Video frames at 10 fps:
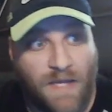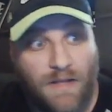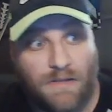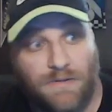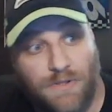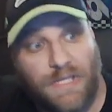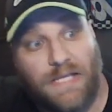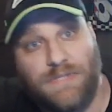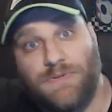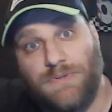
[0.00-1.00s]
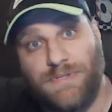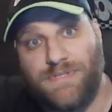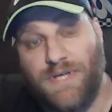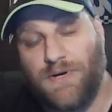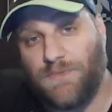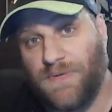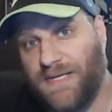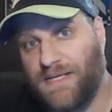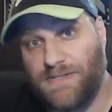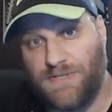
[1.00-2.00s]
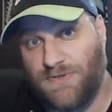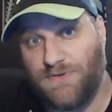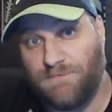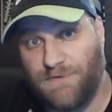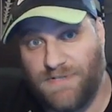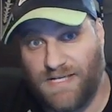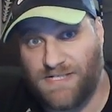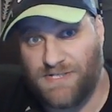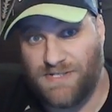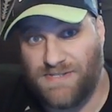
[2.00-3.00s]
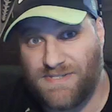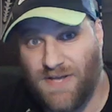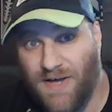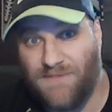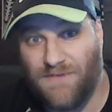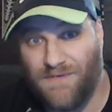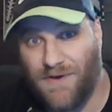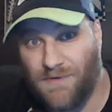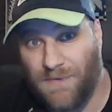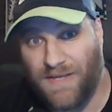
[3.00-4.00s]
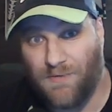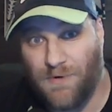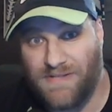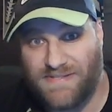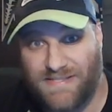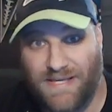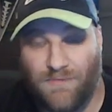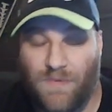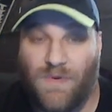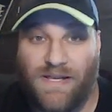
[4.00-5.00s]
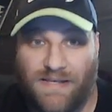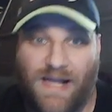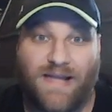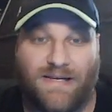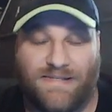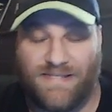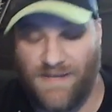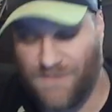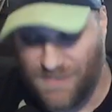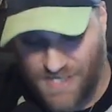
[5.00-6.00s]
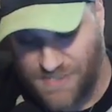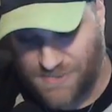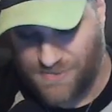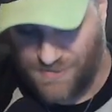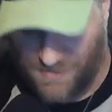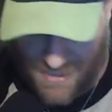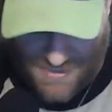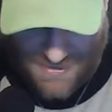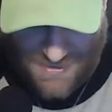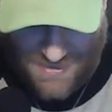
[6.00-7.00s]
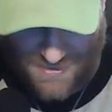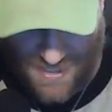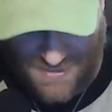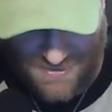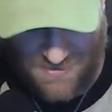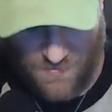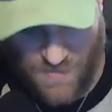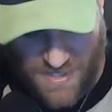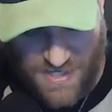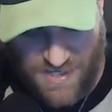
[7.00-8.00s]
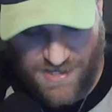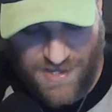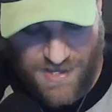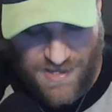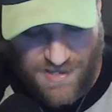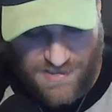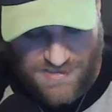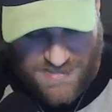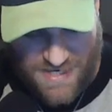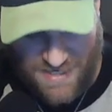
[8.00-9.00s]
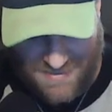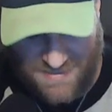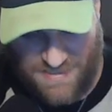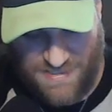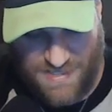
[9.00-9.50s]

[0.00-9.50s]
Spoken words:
Looking towards our week two predictions off of our week one slate, we went 9-7. Yes, yes, yes, we did it.